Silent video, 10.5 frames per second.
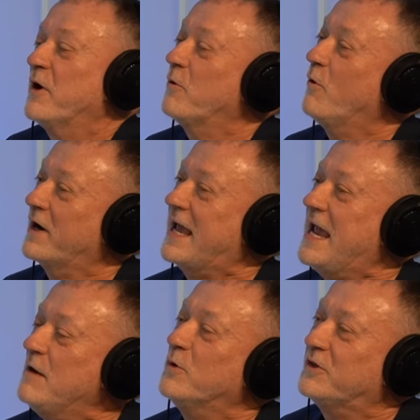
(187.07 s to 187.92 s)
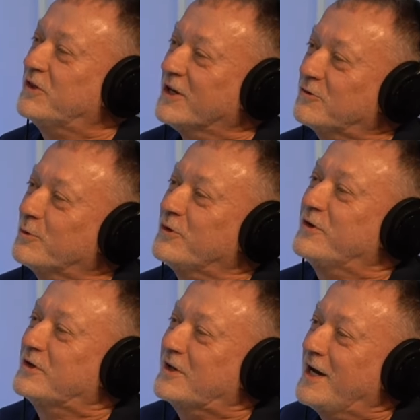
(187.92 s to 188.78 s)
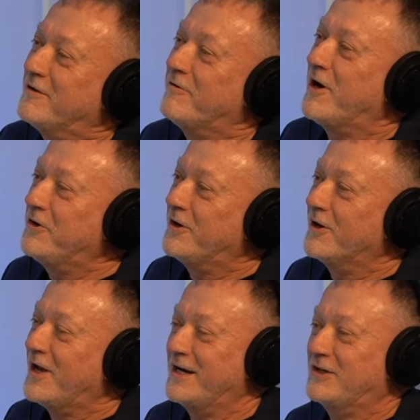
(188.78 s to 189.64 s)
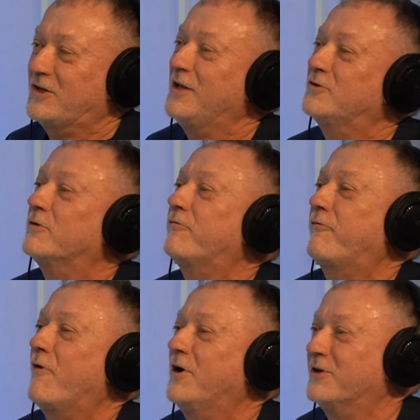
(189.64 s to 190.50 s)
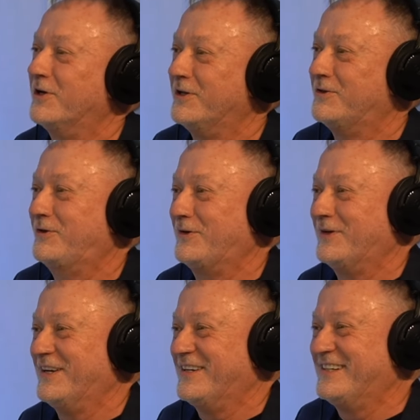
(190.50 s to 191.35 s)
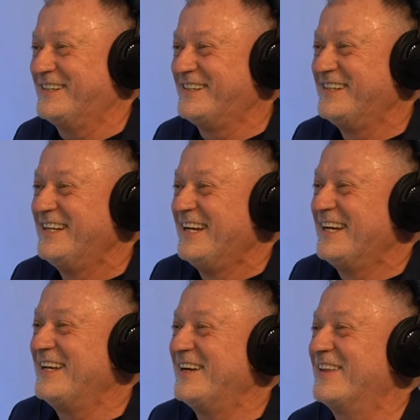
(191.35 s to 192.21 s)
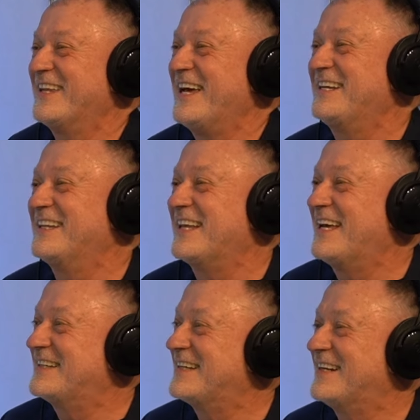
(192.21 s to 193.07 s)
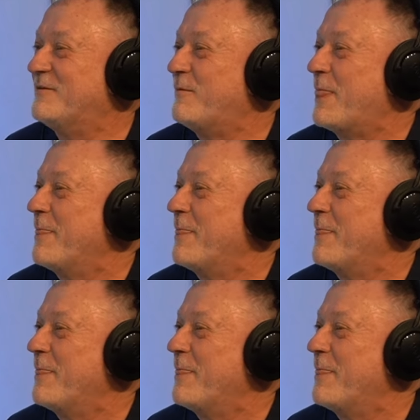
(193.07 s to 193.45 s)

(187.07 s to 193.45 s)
but what came with this was this kind of underlying sense of fraudulence, you know. Right. You know right. that that you never uh, fit